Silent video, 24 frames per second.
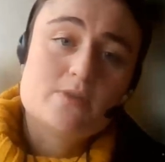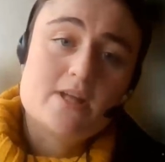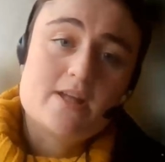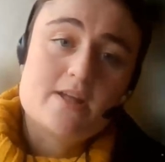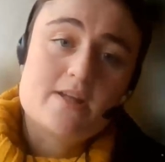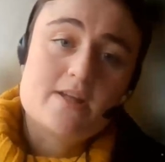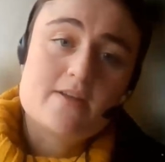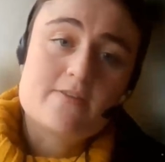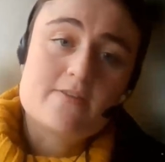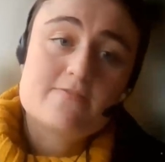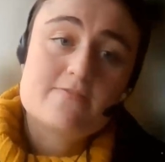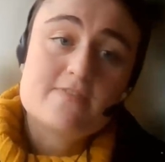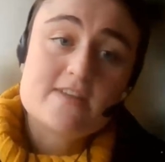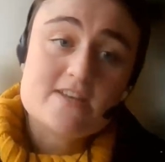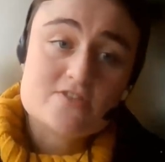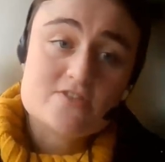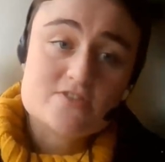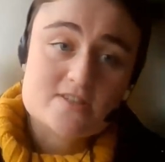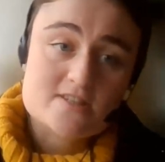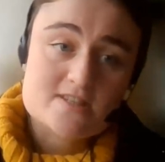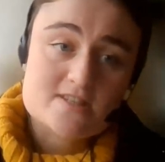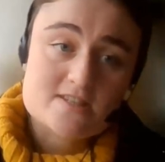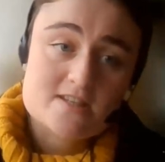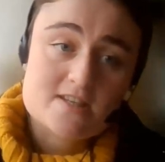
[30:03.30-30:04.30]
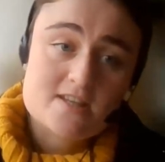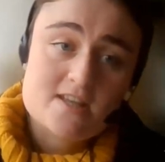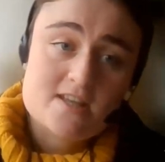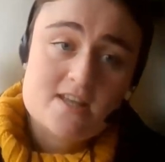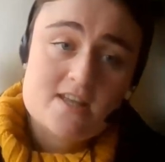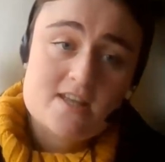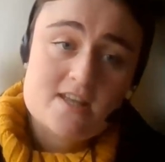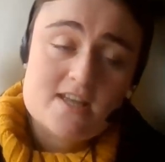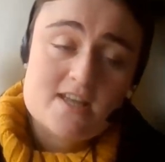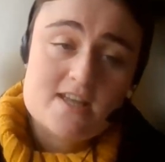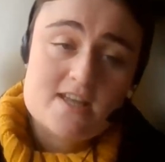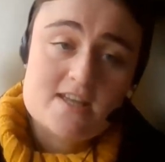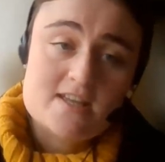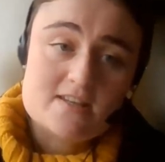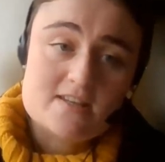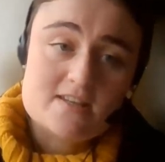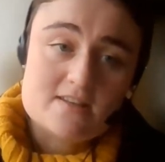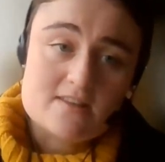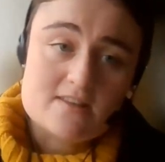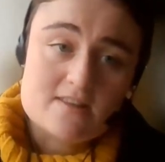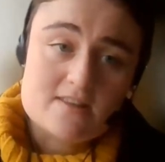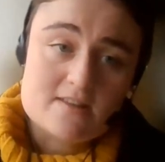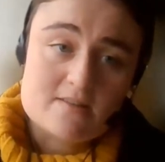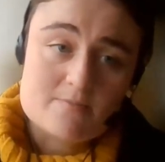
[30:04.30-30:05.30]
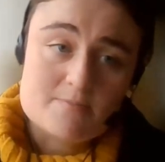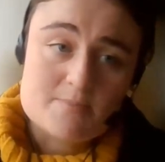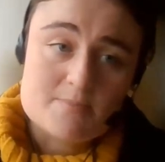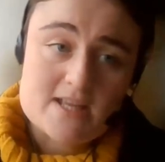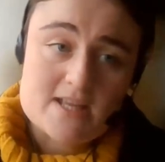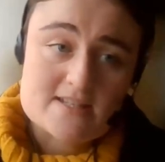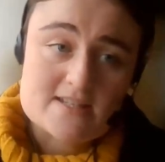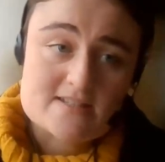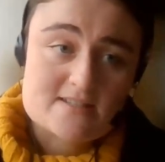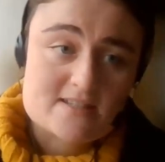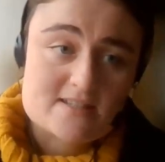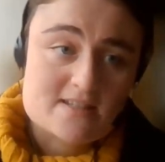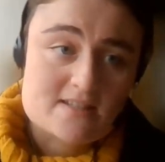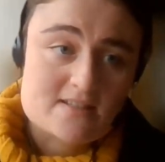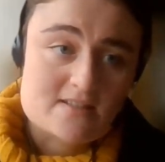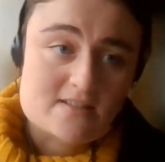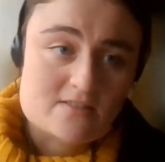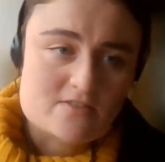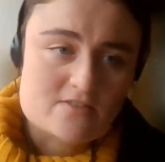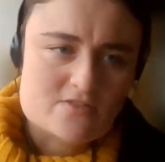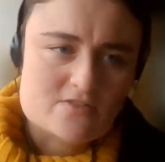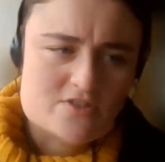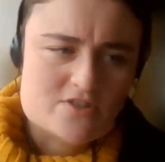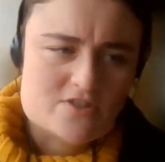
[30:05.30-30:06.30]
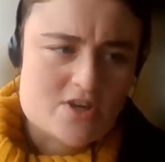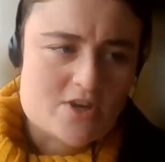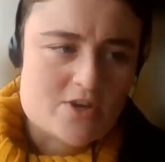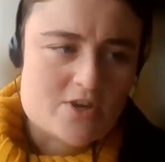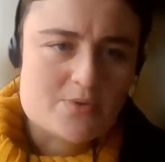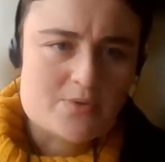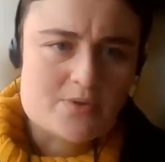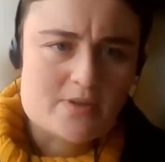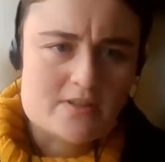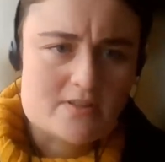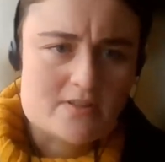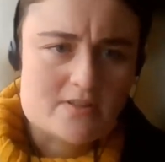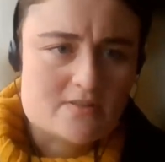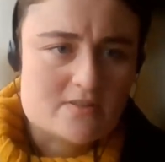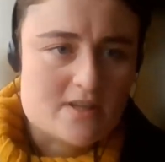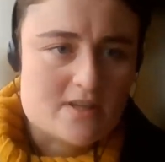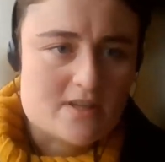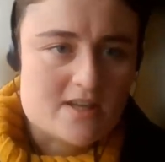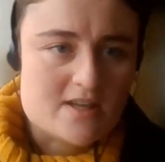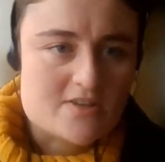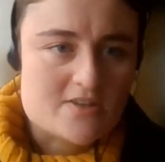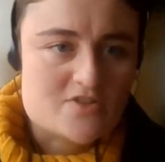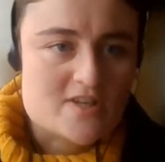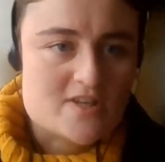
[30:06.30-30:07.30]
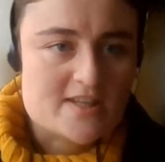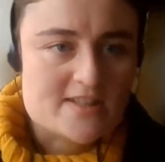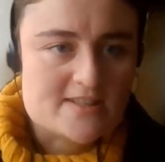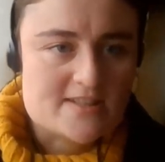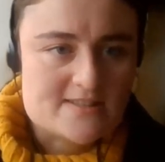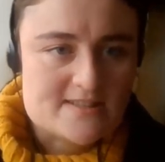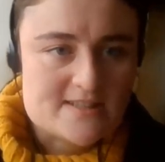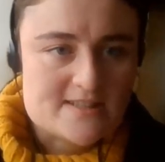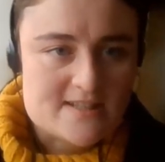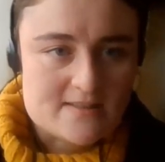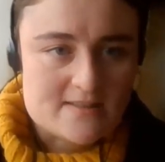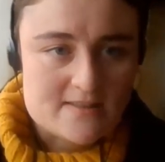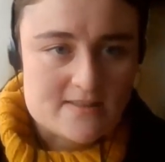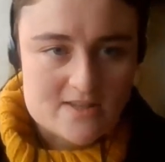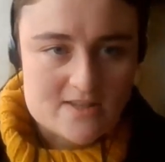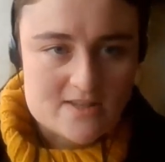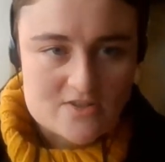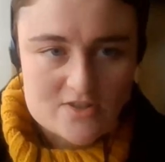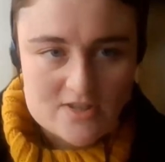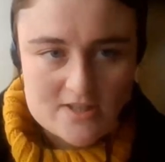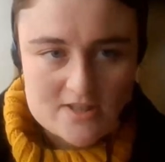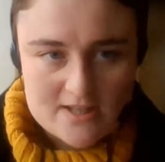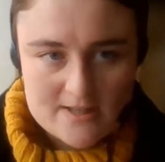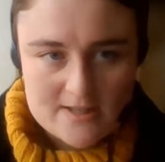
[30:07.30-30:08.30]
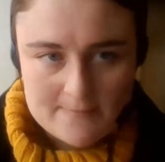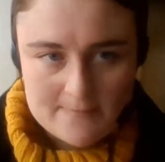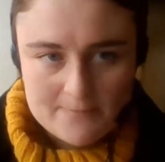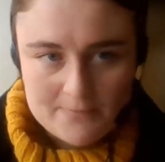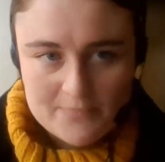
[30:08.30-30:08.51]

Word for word: uh, features in the best in show at uh, Chelsea this year. All